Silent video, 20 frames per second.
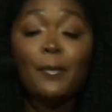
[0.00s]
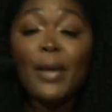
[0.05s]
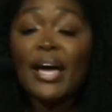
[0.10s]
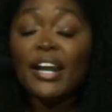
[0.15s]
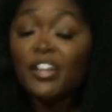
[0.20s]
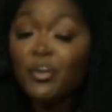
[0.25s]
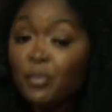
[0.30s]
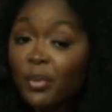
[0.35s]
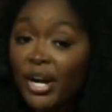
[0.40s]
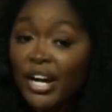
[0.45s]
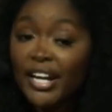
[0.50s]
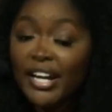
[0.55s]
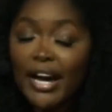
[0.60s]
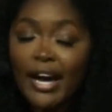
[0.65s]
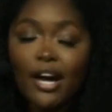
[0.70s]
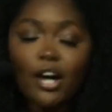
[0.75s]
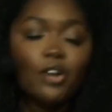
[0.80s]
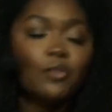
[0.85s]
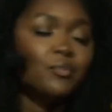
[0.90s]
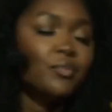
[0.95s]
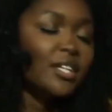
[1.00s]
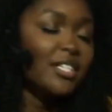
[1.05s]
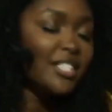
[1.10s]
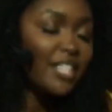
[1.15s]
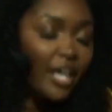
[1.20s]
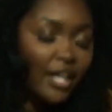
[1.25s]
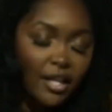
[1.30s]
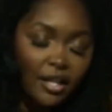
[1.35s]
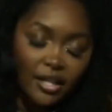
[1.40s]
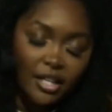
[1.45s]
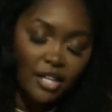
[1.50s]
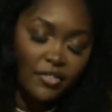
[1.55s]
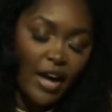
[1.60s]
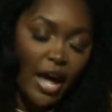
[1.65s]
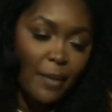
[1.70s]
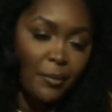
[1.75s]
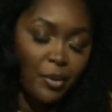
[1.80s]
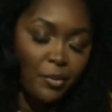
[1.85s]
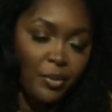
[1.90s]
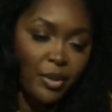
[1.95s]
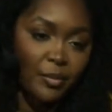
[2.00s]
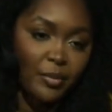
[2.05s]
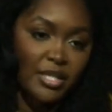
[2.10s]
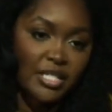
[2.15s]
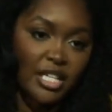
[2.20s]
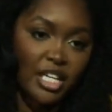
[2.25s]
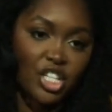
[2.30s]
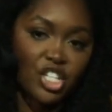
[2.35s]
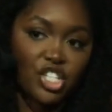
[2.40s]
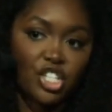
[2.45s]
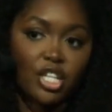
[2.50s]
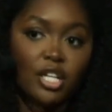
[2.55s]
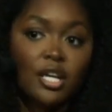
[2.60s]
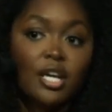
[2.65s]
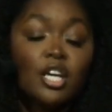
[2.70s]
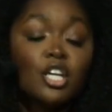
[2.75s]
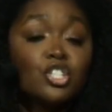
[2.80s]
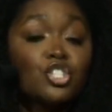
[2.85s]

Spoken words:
Any breakout is gonna leave hyperpigmentation.